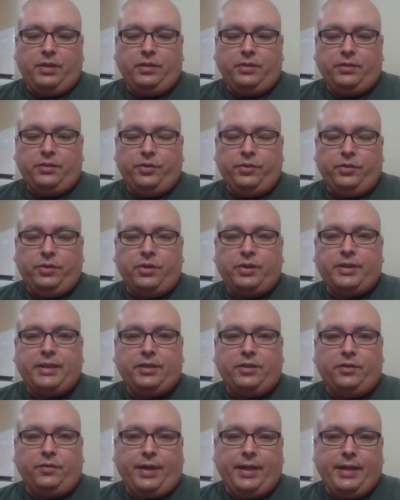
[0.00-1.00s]
look
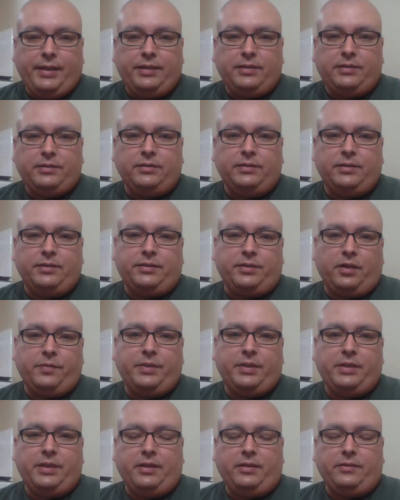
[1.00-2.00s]
at grades to
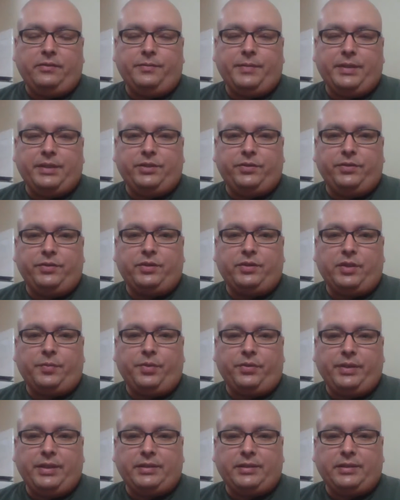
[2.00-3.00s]
determine how my students are
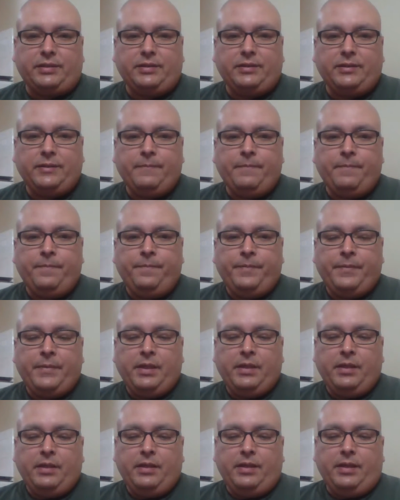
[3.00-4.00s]
progressing.
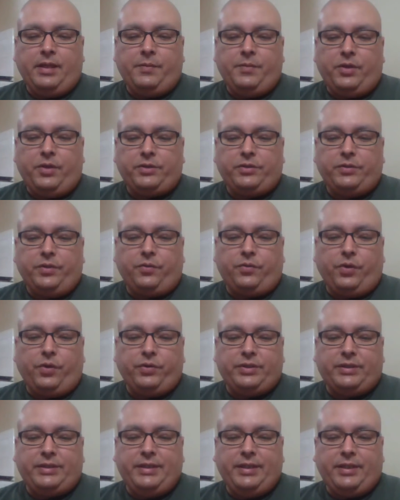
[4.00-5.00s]
And I'm also a
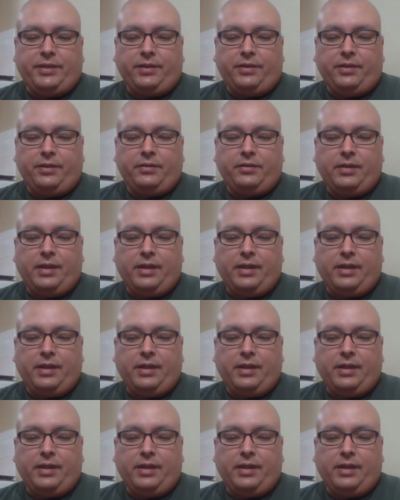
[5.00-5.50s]
growth seeker.